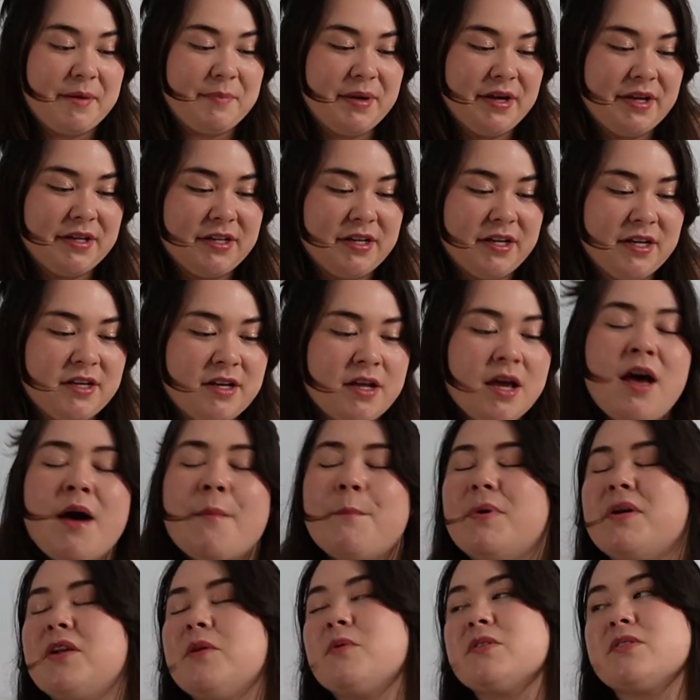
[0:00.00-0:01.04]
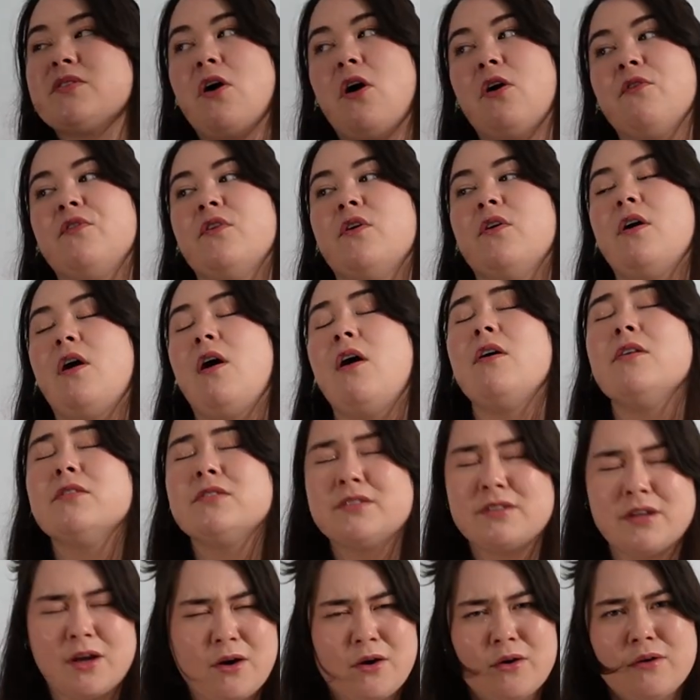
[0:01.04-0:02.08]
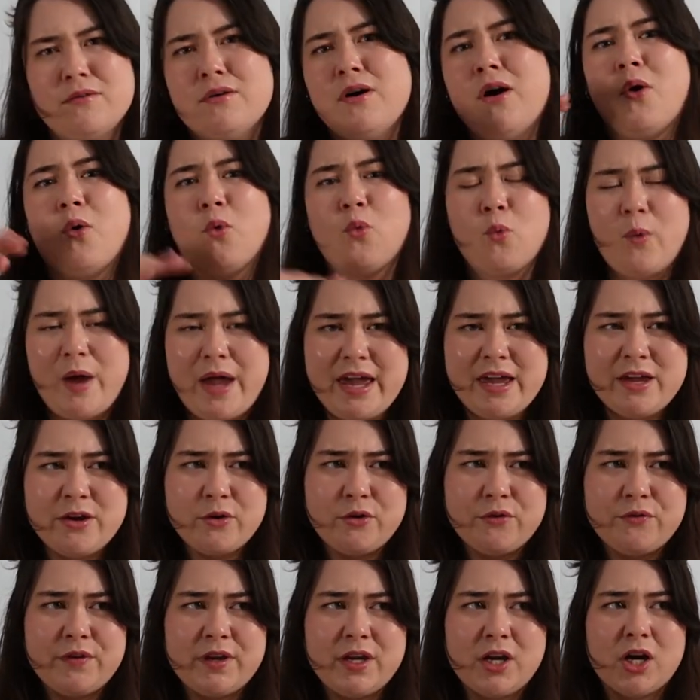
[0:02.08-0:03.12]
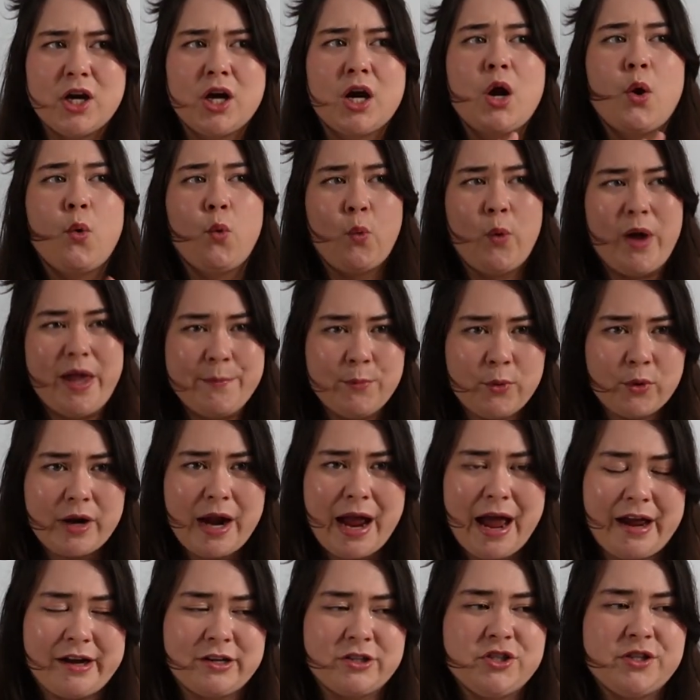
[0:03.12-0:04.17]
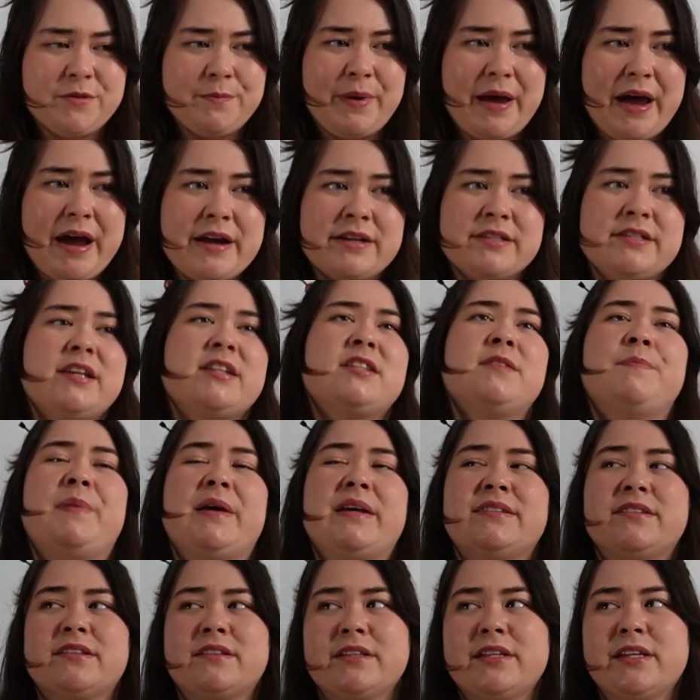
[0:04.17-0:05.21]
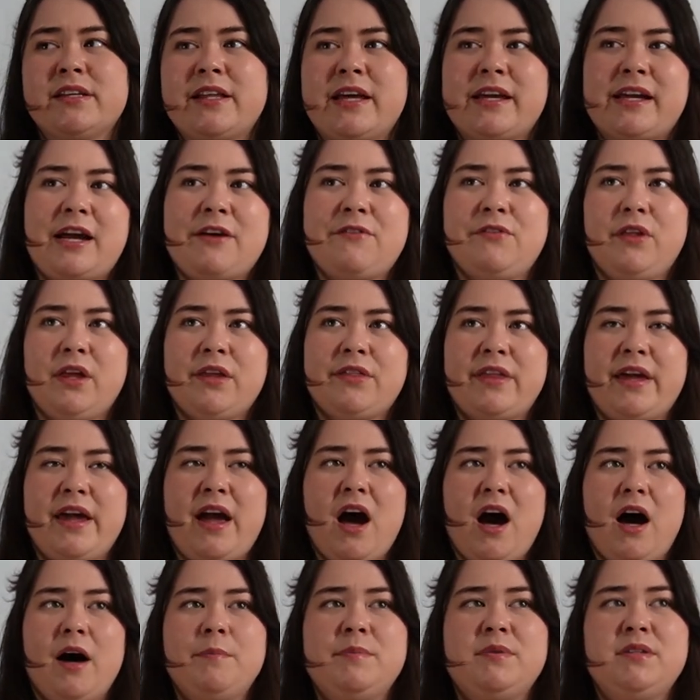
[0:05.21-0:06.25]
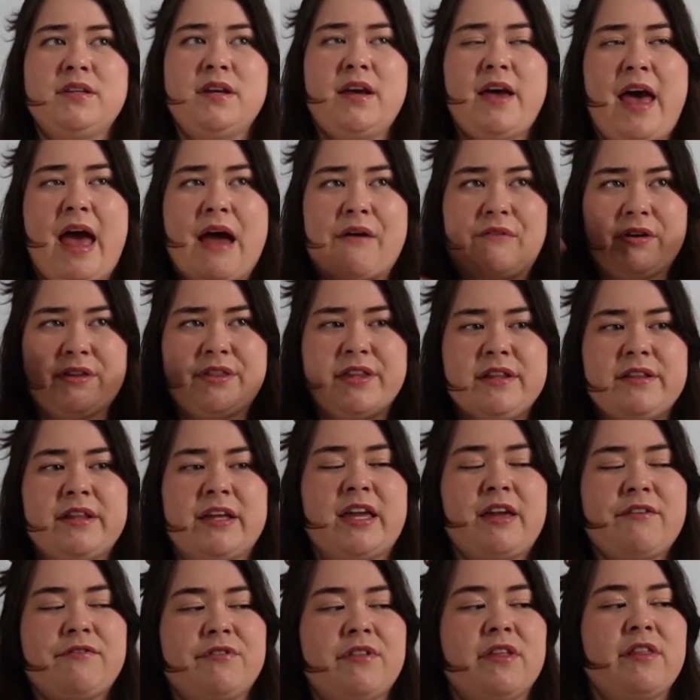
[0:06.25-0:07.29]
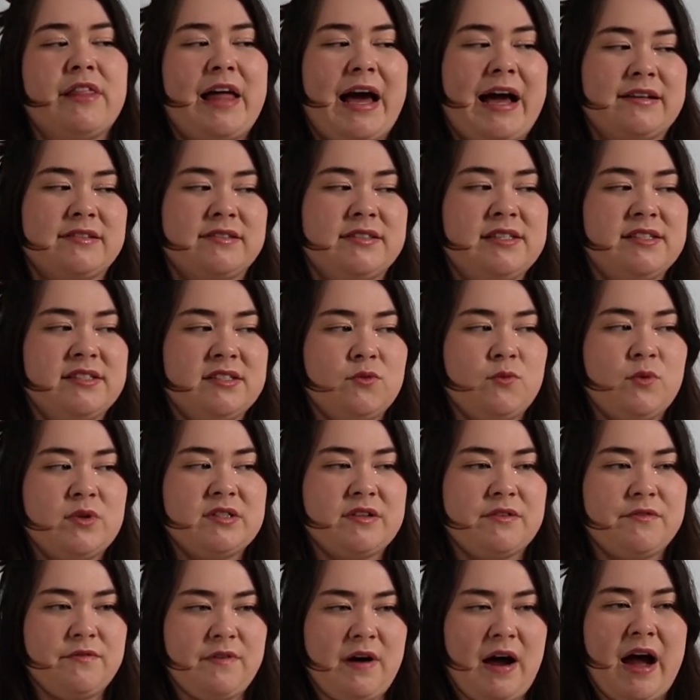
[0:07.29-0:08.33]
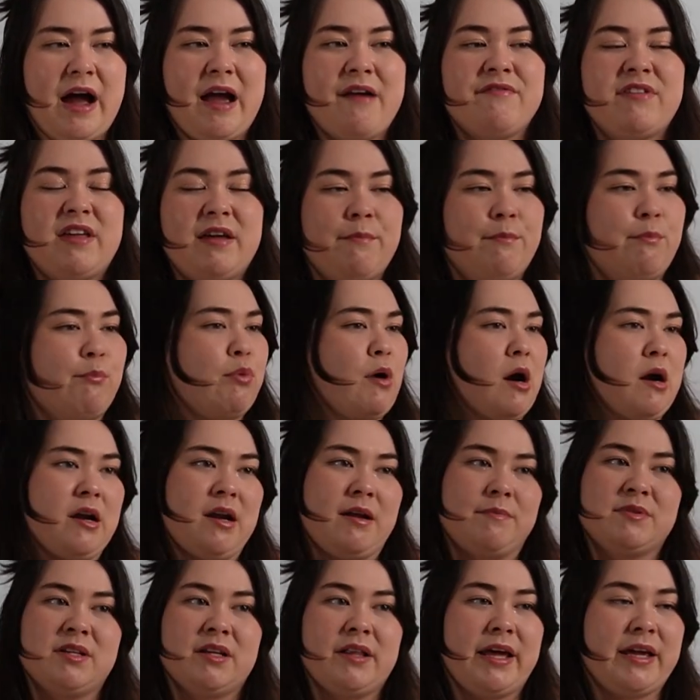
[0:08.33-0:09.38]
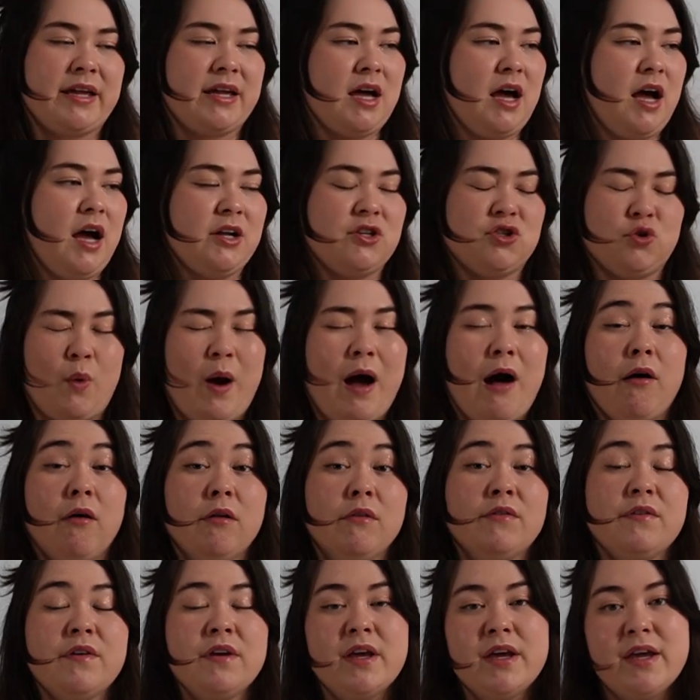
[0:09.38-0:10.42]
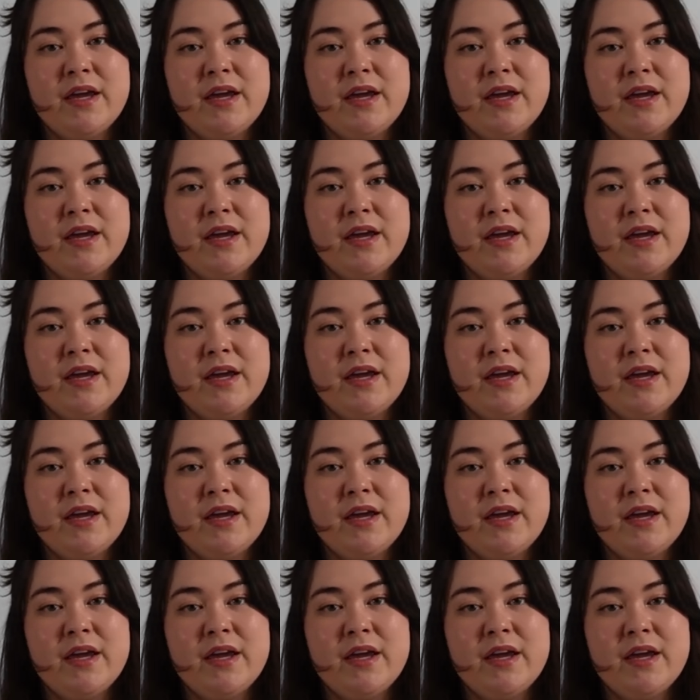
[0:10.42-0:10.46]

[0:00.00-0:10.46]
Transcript: opinion, but it was also also way goofier, way more action packed. It's basically like I feel like they upped everything. Like if the last season was a five, they brought it up to like a 12